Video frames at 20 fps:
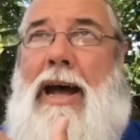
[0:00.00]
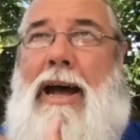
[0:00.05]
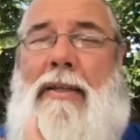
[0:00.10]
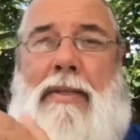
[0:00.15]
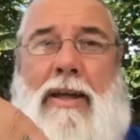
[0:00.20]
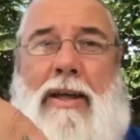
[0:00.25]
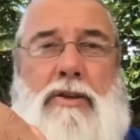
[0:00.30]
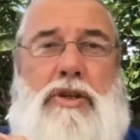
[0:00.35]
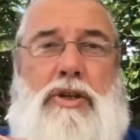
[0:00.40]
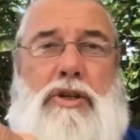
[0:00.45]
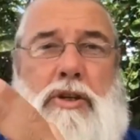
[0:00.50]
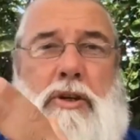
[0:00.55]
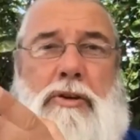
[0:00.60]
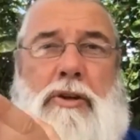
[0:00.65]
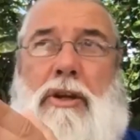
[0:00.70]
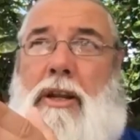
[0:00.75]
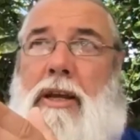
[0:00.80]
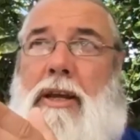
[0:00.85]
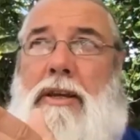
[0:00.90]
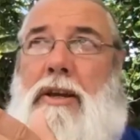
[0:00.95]
And then
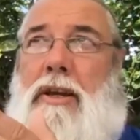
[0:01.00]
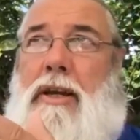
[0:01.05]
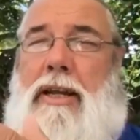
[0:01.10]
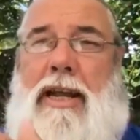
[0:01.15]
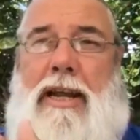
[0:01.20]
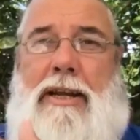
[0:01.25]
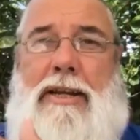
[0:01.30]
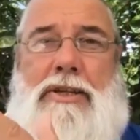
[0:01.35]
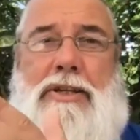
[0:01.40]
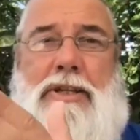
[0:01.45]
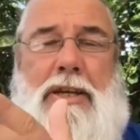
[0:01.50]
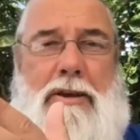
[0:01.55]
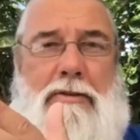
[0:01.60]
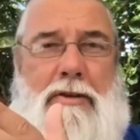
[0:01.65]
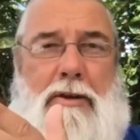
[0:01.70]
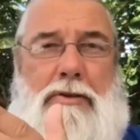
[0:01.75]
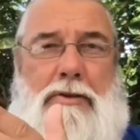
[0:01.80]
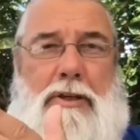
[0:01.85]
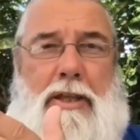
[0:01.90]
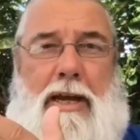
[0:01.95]
suddenly you could add a
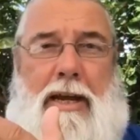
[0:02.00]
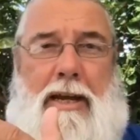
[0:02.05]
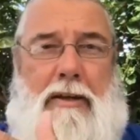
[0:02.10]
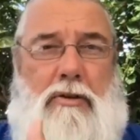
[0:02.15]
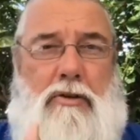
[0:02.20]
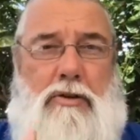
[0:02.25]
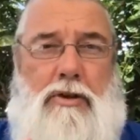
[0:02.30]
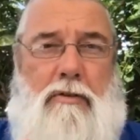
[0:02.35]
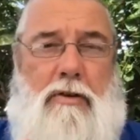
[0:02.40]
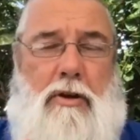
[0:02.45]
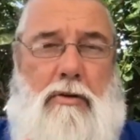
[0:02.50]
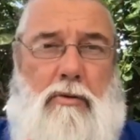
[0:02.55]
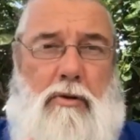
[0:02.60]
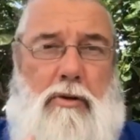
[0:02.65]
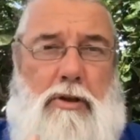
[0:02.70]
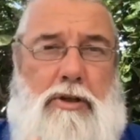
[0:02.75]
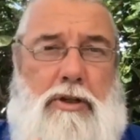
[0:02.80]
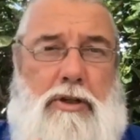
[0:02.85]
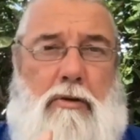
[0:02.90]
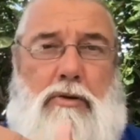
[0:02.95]
zero to that because you've got all
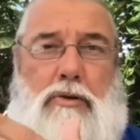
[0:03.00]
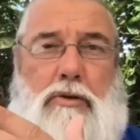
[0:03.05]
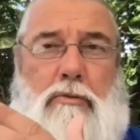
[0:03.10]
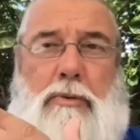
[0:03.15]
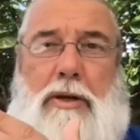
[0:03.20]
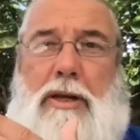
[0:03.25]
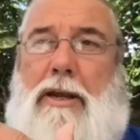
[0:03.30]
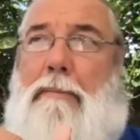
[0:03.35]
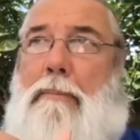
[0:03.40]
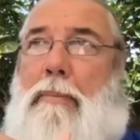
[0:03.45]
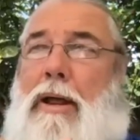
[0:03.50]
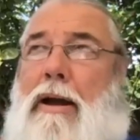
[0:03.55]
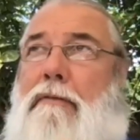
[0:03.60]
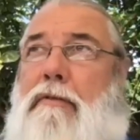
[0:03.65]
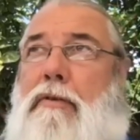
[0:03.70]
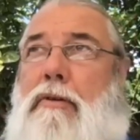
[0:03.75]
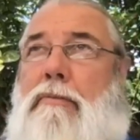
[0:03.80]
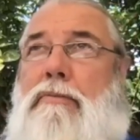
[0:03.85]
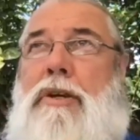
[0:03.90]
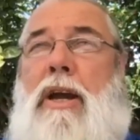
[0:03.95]
the social media
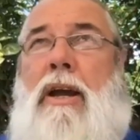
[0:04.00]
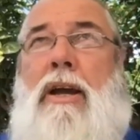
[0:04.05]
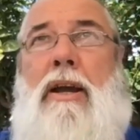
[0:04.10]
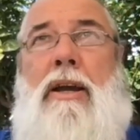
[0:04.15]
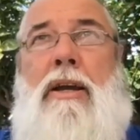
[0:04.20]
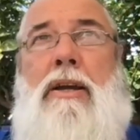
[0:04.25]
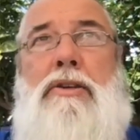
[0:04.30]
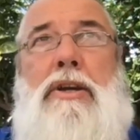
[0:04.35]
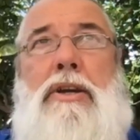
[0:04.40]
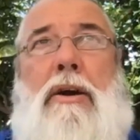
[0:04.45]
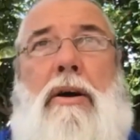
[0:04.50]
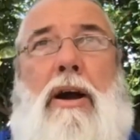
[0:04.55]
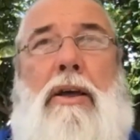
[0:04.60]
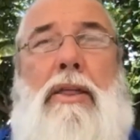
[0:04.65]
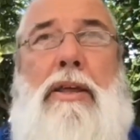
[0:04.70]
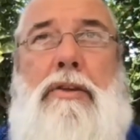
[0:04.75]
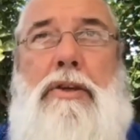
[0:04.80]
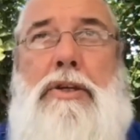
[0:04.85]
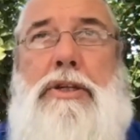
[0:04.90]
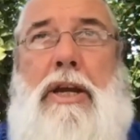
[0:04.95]
platforms. So I
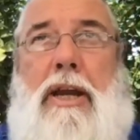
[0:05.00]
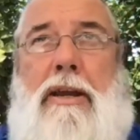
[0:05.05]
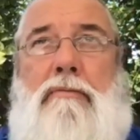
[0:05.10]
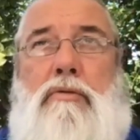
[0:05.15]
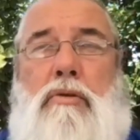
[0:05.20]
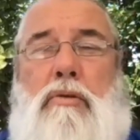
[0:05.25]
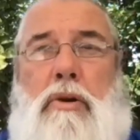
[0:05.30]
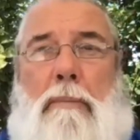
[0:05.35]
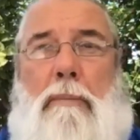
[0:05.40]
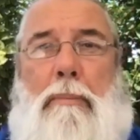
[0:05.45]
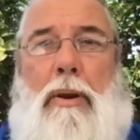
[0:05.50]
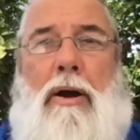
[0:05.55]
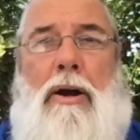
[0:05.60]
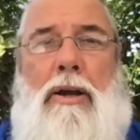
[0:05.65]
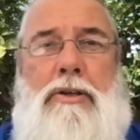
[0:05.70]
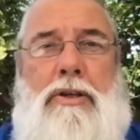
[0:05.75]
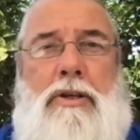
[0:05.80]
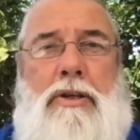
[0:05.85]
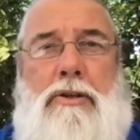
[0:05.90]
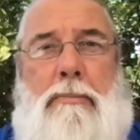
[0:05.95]
think the same rule
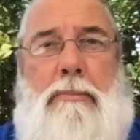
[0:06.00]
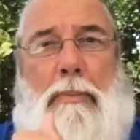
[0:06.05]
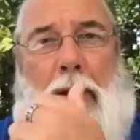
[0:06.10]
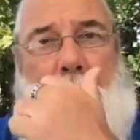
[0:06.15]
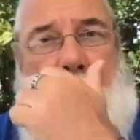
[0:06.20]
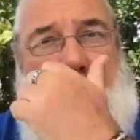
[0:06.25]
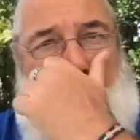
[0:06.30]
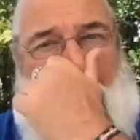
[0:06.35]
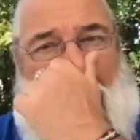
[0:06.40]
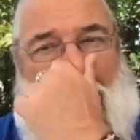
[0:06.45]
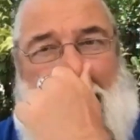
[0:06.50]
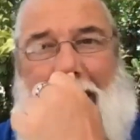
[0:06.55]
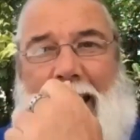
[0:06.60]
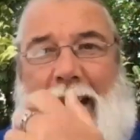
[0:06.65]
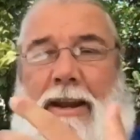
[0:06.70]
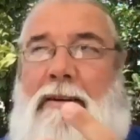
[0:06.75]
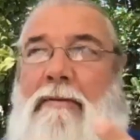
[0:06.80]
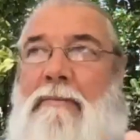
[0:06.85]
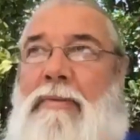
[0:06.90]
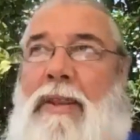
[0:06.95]
applies as applied back
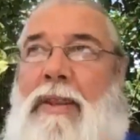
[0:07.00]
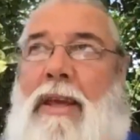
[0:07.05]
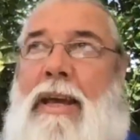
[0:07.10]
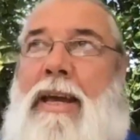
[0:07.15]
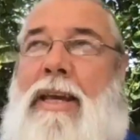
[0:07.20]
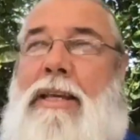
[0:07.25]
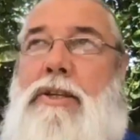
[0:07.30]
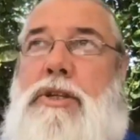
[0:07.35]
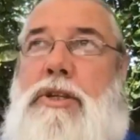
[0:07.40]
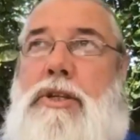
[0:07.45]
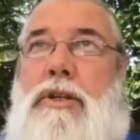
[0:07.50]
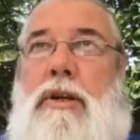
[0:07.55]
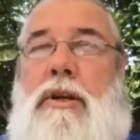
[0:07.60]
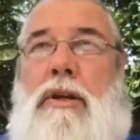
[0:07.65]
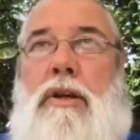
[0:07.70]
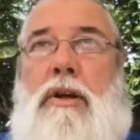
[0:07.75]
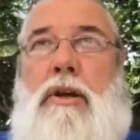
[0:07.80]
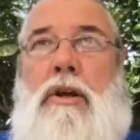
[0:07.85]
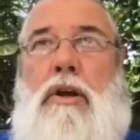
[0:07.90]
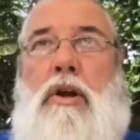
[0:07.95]
then. It's
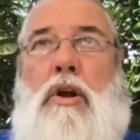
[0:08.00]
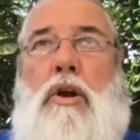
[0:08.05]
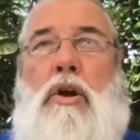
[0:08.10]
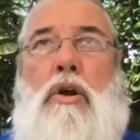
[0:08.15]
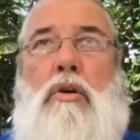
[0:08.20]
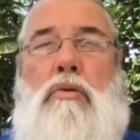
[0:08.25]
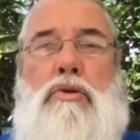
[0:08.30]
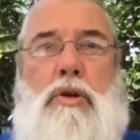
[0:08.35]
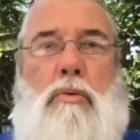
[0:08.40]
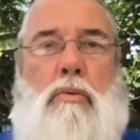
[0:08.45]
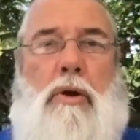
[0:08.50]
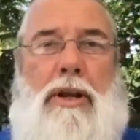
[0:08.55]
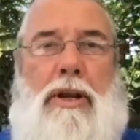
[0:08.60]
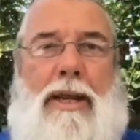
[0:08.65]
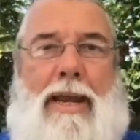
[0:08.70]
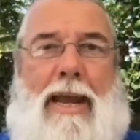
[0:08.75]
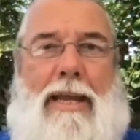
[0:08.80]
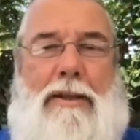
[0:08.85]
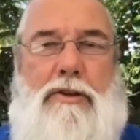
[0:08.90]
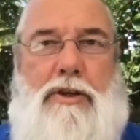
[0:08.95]
who do you want to
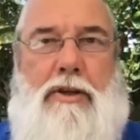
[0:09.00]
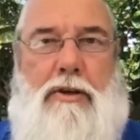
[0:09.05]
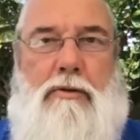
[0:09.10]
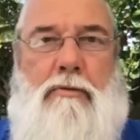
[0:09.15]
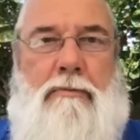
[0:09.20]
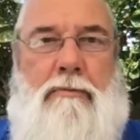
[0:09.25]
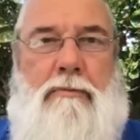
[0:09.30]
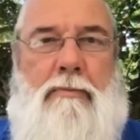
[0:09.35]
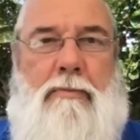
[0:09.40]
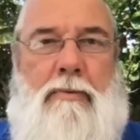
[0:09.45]
get to?